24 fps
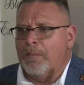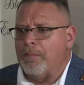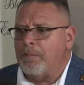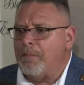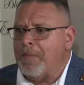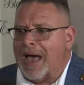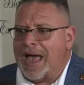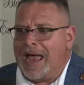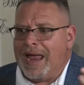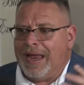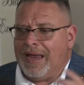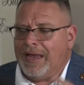
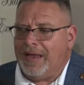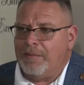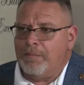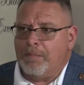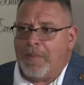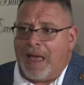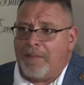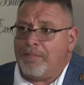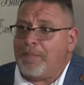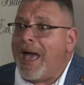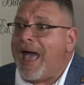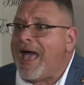my
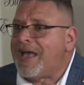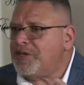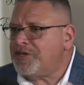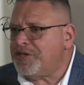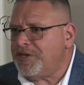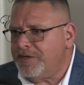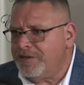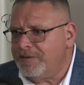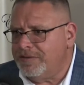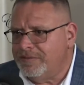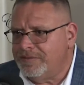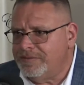my
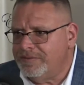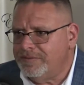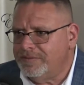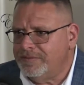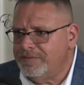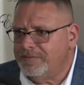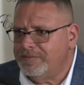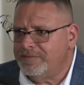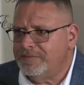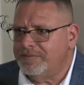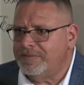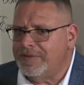passion
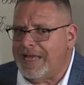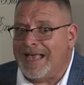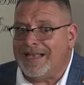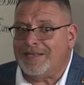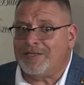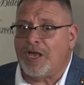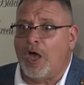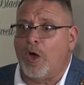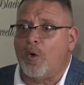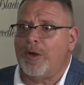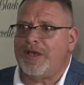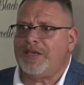
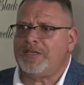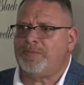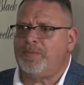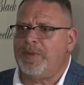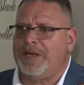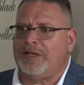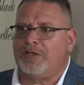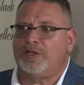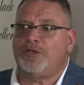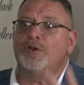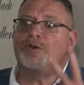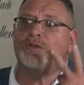has always
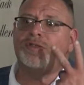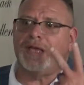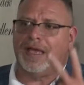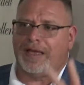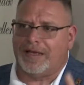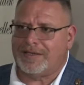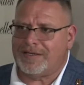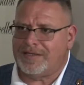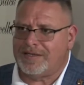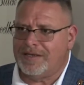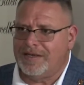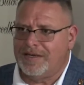been two
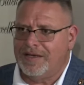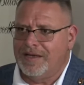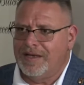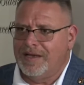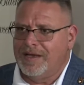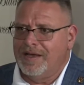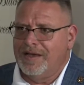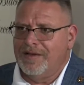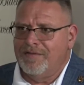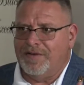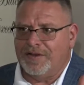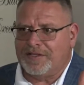things:
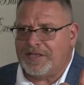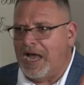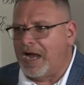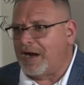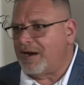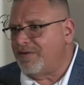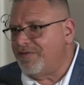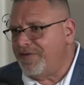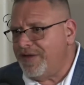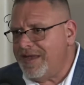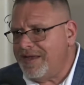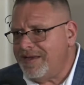
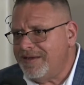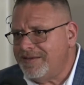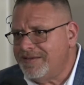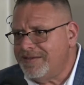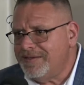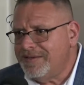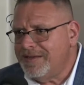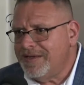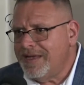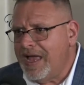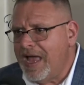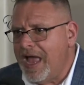photography
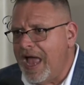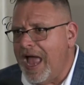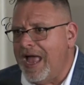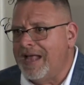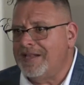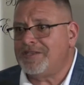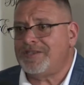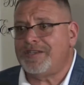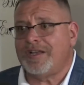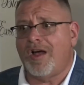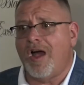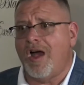
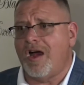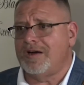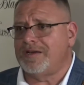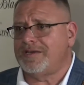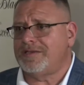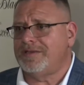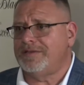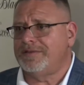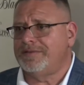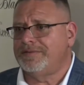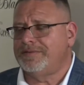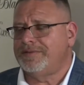and
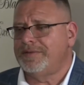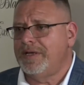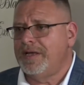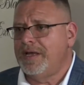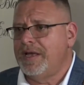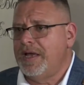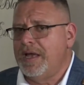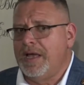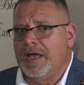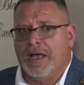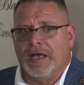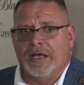cigars.
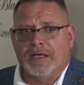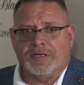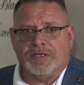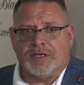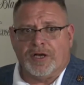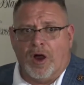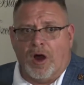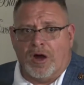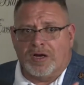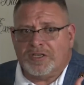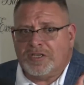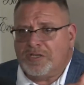
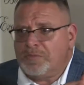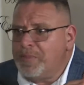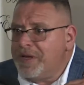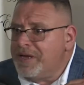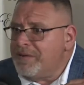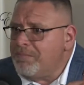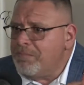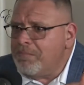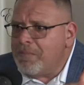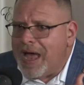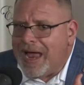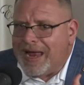Cigars has
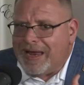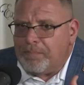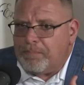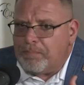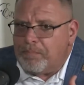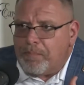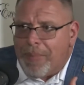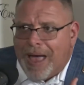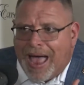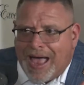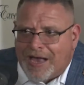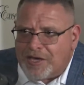been my
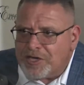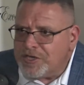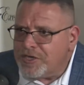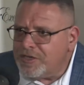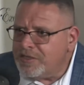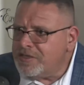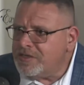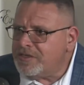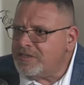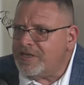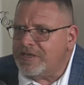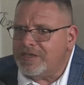
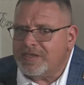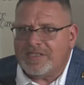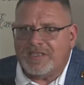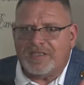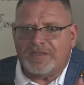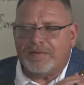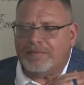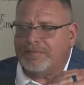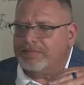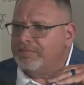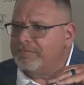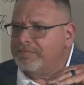passion
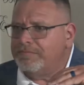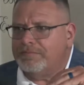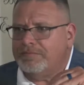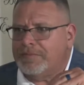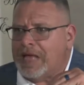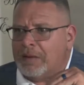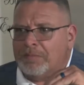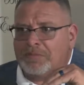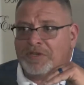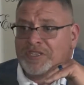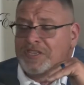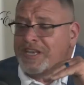since
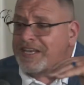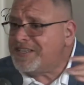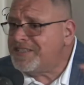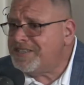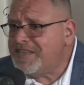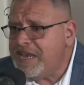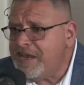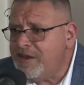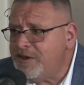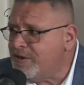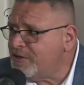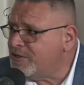I'm
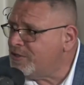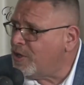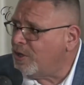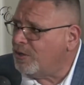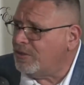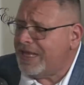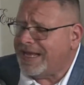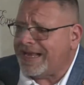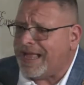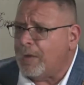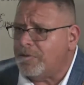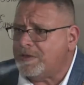16 years
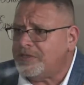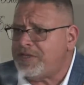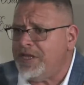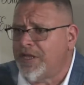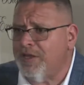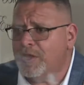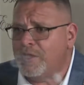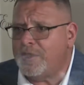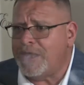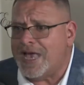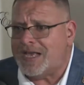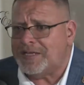old. Like I was
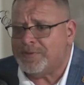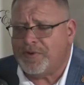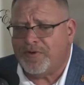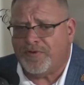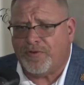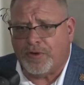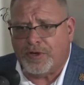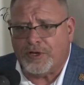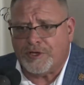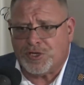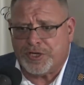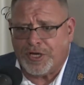telling you guys
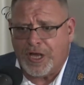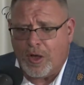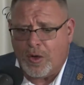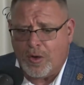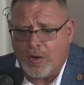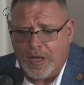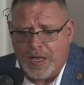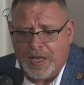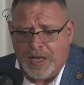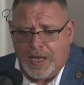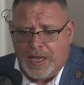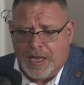before the
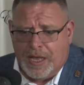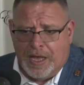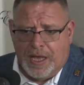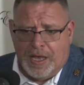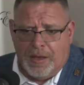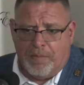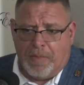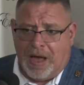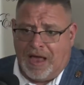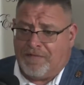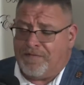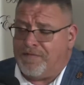show,
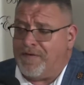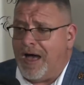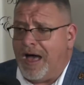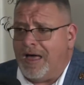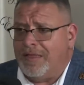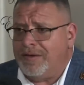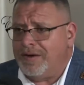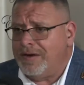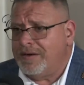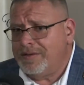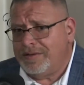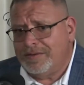my
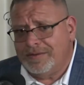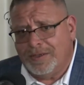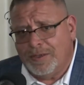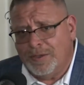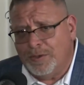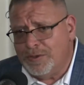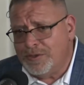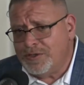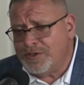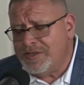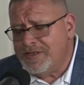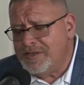father,
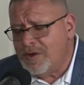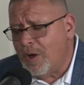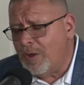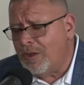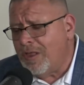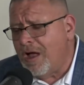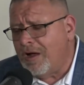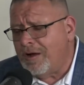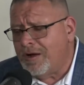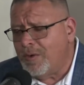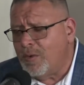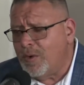who's no longer